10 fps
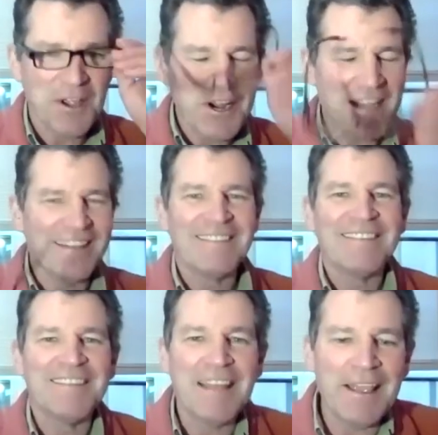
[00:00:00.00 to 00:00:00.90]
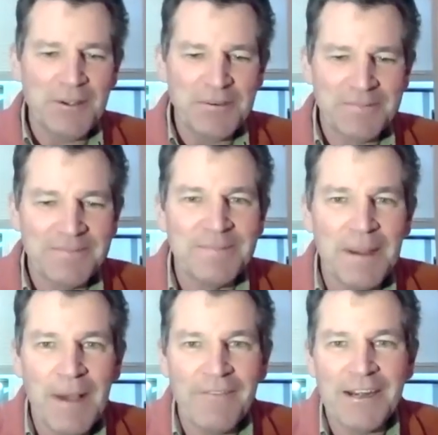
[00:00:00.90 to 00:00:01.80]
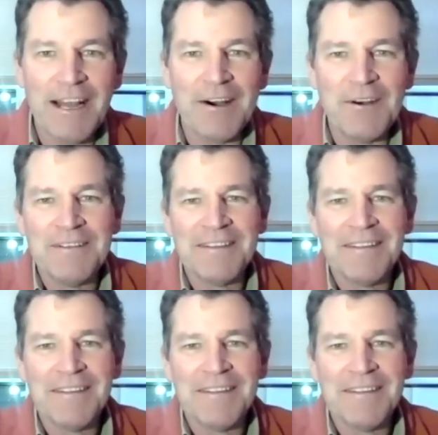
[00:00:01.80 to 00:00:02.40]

All right. Thank you. Bye for now.